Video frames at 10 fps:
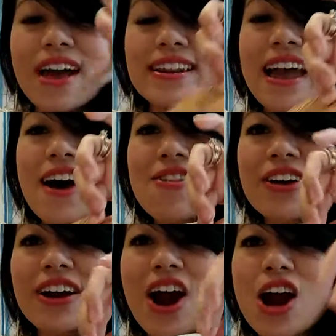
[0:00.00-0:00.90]
Now
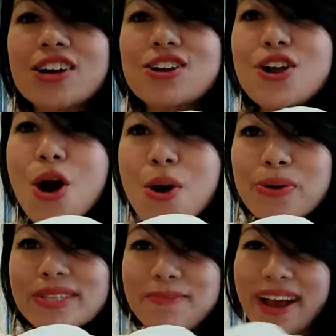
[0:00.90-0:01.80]
there are
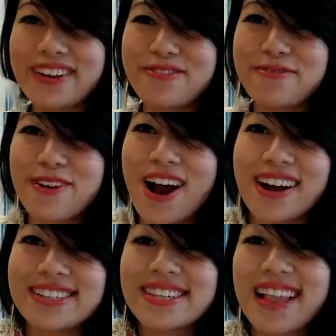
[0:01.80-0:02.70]
no speckled
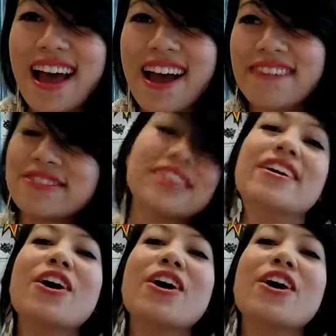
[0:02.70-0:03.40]
frogs left.